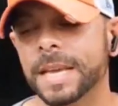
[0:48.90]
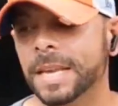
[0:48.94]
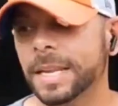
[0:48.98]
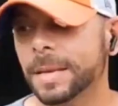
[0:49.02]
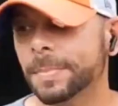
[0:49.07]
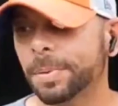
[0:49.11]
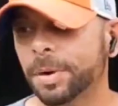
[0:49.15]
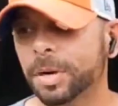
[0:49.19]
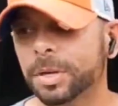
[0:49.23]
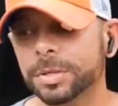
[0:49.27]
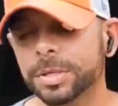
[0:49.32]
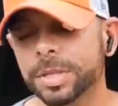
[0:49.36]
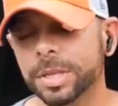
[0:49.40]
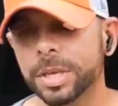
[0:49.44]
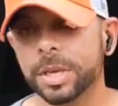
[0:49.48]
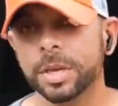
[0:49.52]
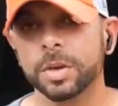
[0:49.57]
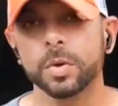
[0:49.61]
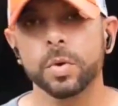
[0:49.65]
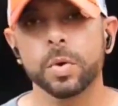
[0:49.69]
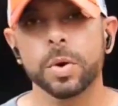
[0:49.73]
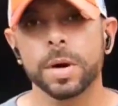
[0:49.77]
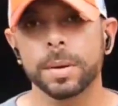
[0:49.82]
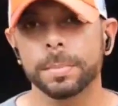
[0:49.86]
any person
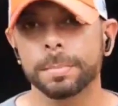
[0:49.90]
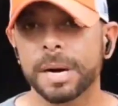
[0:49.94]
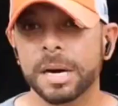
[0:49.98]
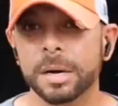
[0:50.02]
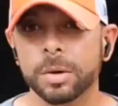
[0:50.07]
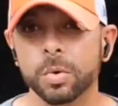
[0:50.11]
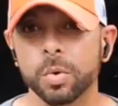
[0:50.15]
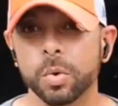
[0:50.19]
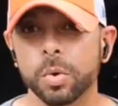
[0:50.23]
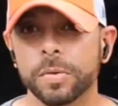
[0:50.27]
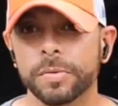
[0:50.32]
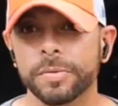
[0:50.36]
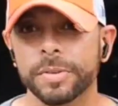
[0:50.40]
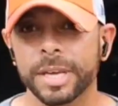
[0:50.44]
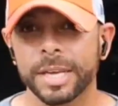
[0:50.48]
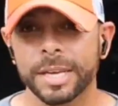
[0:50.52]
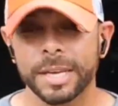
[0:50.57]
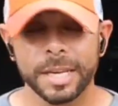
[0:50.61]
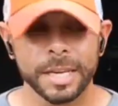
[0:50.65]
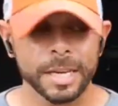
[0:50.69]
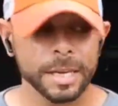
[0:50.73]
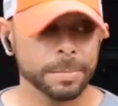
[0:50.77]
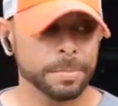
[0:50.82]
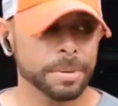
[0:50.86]
can go out and buy a
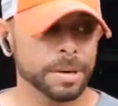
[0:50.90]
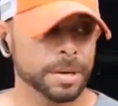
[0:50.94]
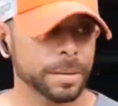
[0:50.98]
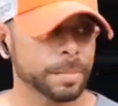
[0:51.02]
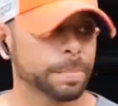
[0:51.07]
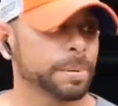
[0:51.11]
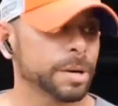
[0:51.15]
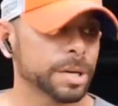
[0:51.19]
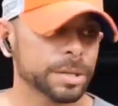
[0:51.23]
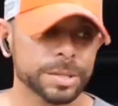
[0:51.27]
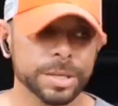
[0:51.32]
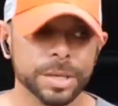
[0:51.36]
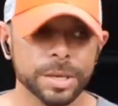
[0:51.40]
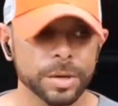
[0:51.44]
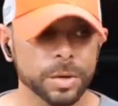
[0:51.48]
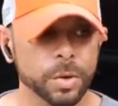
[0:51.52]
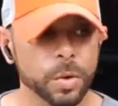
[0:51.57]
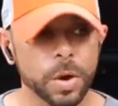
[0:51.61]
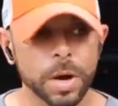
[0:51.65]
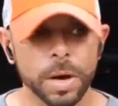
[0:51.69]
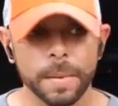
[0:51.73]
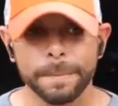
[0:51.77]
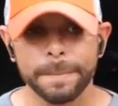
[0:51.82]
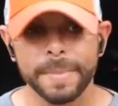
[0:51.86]
Corvette. Any person can
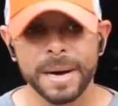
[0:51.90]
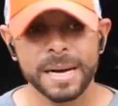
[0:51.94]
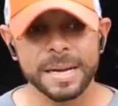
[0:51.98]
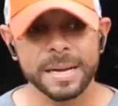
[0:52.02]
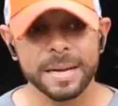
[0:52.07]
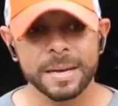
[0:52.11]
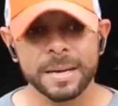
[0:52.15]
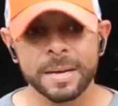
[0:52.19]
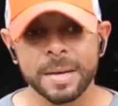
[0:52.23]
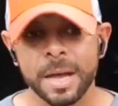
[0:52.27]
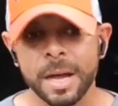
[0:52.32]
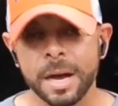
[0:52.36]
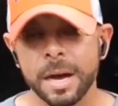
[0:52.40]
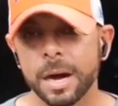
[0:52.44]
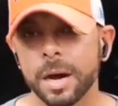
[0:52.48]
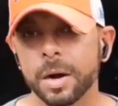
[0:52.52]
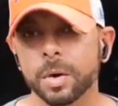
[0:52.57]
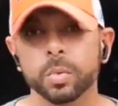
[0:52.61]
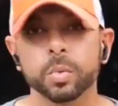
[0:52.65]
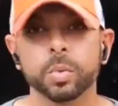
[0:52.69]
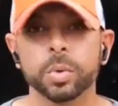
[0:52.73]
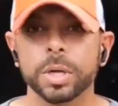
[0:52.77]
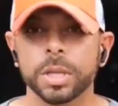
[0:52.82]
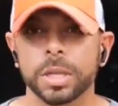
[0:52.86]
go out and buy
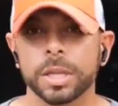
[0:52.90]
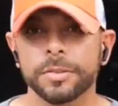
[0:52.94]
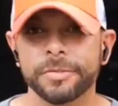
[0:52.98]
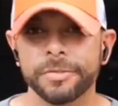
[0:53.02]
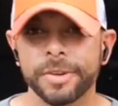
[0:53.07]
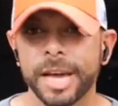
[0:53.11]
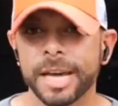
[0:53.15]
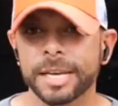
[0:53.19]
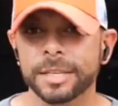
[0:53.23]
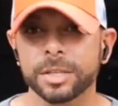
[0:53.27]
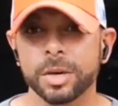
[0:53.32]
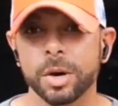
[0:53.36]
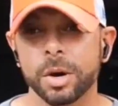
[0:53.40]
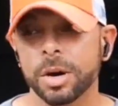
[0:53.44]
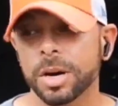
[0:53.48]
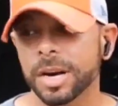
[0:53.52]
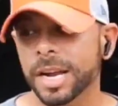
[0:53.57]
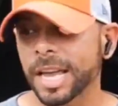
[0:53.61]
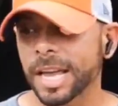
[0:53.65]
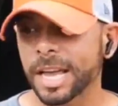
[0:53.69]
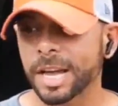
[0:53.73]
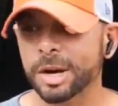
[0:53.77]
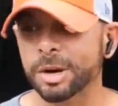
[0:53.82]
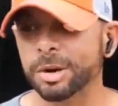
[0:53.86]
a really fast car,
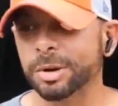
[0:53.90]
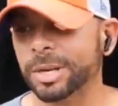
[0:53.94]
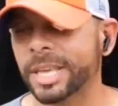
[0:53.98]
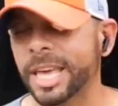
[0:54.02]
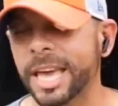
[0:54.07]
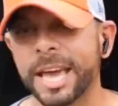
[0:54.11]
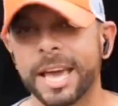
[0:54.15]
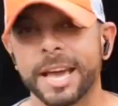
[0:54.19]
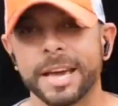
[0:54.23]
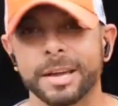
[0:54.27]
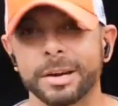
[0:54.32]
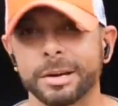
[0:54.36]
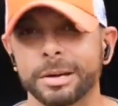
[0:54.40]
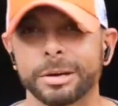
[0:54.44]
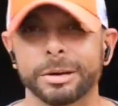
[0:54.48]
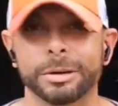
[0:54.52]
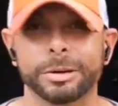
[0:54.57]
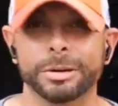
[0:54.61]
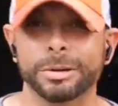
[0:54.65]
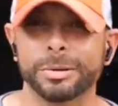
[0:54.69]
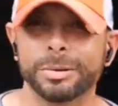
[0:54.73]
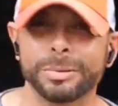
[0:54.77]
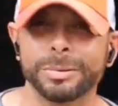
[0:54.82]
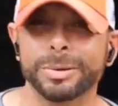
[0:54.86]
a Hellcat,
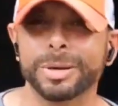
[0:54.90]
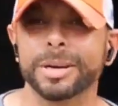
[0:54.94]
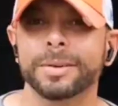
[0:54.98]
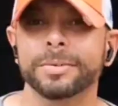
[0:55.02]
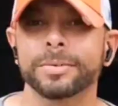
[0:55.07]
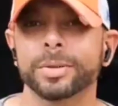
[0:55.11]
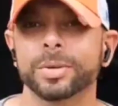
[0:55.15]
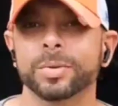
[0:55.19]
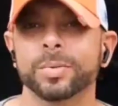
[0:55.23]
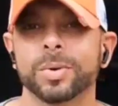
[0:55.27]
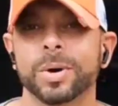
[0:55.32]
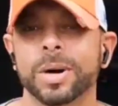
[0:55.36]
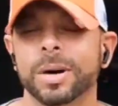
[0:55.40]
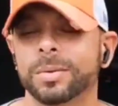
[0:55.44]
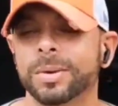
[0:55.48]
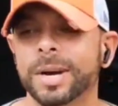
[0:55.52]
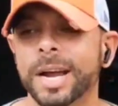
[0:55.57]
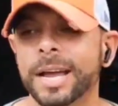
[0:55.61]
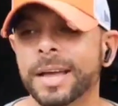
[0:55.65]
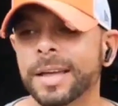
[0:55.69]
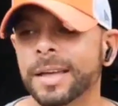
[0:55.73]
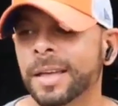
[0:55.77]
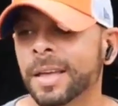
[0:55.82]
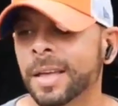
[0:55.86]
or whatever you want,
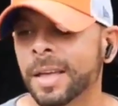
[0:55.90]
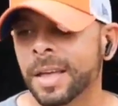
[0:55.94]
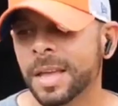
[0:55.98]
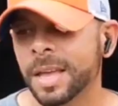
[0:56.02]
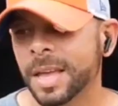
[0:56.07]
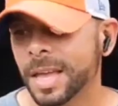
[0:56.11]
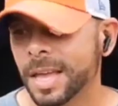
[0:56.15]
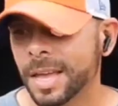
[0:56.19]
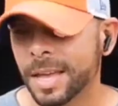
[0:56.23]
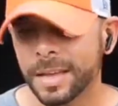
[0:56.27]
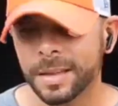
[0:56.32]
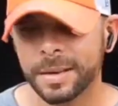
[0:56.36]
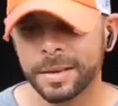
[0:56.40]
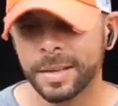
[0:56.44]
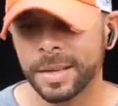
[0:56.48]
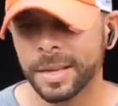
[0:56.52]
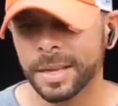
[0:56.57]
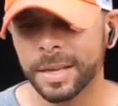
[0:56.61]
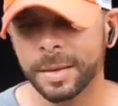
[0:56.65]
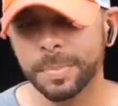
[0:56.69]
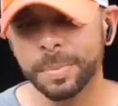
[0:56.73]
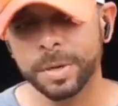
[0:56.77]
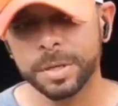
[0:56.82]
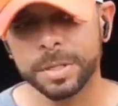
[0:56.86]
right? And
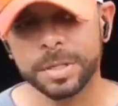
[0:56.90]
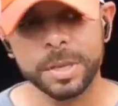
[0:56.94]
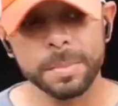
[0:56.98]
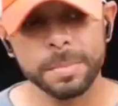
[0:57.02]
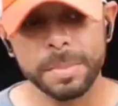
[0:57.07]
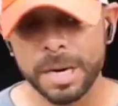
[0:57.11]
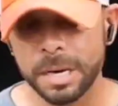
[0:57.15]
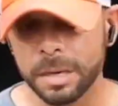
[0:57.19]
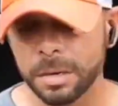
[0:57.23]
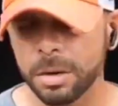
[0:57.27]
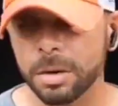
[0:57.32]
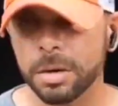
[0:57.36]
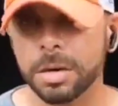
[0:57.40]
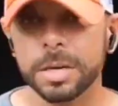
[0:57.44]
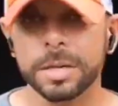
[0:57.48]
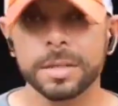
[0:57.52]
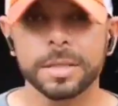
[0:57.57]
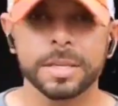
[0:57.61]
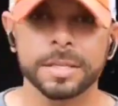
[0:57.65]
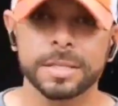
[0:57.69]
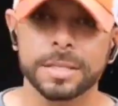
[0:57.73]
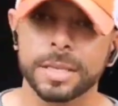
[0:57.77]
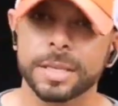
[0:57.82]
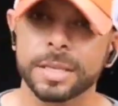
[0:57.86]
any person can buy a car
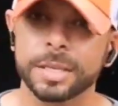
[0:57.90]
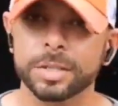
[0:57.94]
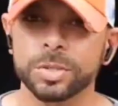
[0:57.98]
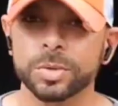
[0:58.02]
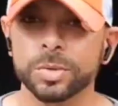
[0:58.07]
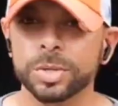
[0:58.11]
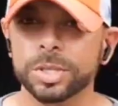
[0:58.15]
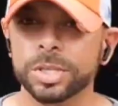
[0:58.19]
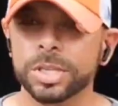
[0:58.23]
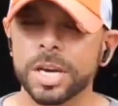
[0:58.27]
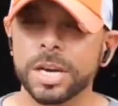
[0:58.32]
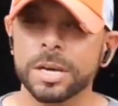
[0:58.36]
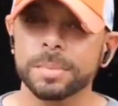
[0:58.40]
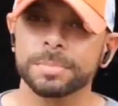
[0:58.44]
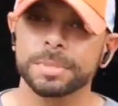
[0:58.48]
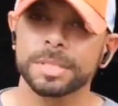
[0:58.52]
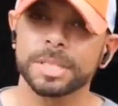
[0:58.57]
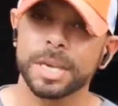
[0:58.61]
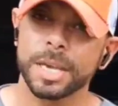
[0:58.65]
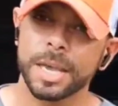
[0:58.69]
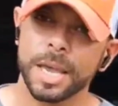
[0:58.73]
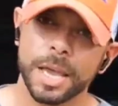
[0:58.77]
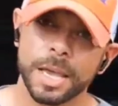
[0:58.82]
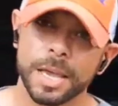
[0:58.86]
and then send it to a shop and
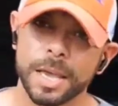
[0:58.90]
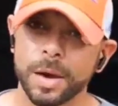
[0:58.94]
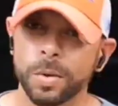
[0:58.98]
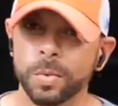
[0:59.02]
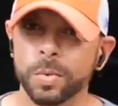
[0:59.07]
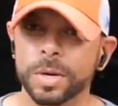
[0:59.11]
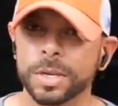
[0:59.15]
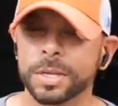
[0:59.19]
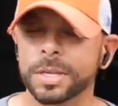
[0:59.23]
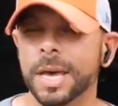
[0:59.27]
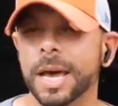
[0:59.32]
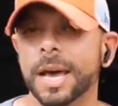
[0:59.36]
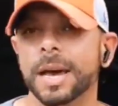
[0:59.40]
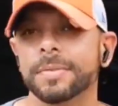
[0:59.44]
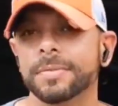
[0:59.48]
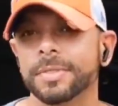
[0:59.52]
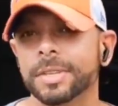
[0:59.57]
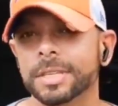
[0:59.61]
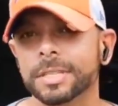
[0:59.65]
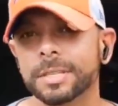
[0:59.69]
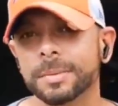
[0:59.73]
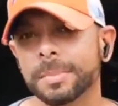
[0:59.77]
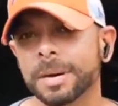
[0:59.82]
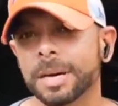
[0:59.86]
say, hey, I wanted to have
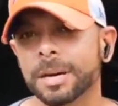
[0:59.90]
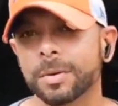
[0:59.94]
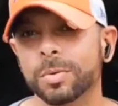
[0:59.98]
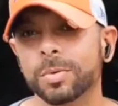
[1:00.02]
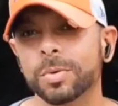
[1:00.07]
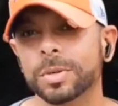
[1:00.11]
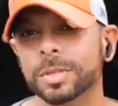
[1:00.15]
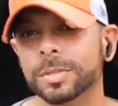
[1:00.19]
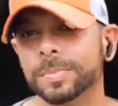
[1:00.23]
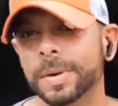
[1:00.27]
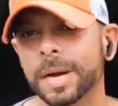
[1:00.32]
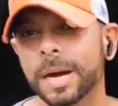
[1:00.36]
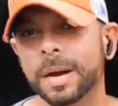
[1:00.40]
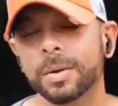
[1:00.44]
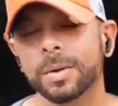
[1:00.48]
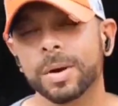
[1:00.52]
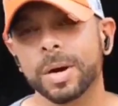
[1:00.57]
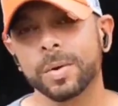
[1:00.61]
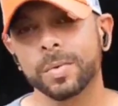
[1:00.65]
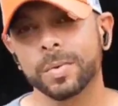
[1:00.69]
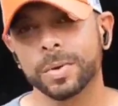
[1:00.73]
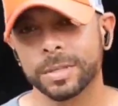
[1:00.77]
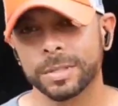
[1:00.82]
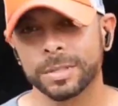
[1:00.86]
this amount of
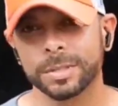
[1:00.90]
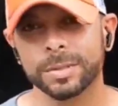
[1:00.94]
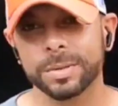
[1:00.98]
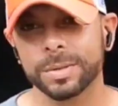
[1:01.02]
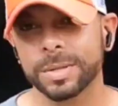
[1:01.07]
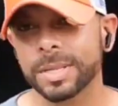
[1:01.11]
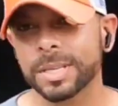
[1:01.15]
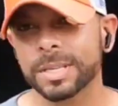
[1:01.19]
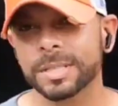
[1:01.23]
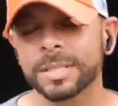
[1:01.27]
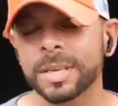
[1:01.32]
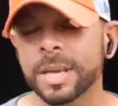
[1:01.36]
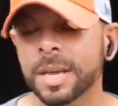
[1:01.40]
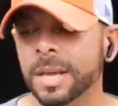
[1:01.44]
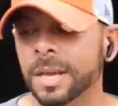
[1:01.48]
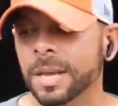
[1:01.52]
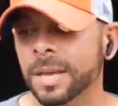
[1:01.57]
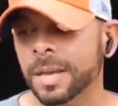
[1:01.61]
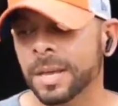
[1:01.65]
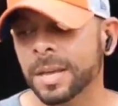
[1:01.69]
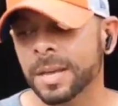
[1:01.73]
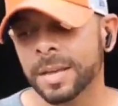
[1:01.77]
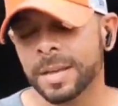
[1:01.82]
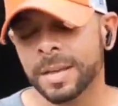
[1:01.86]
horsepower, I wanted to do this.
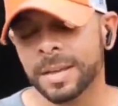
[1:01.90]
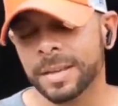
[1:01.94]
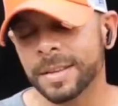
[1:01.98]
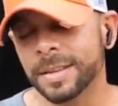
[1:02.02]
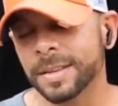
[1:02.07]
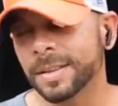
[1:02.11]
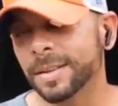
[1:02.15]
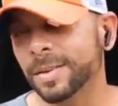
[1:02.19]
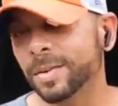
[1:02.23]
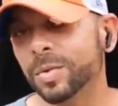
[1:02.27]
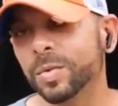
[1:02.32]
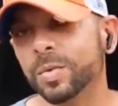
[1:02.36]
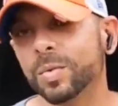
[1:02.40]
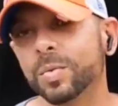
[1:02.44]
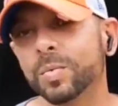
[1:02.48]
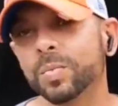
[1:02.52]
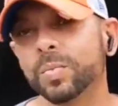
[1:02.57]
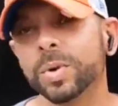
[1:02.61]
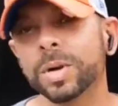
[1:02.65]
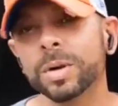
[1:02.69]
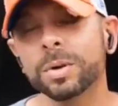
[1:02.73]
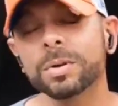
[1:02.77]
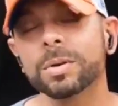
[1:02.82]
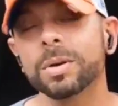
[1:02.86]

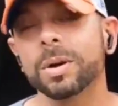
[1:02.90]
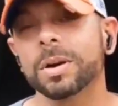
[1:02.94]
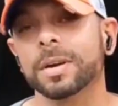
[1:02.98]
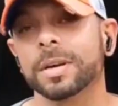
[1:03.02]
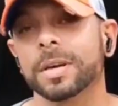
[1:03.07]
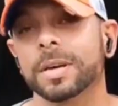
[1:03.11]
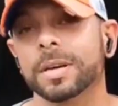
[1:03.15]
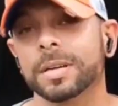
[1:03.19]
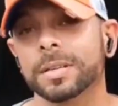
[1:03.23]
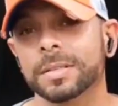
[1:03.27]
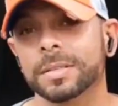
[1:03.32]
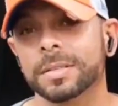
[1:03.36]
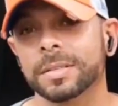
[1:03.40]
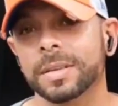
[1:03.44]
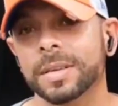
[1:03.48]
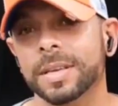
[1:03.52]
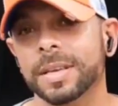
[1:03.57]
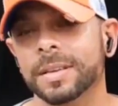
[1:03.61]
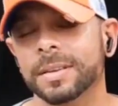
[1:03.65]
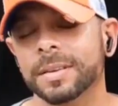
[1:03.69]
Real car guys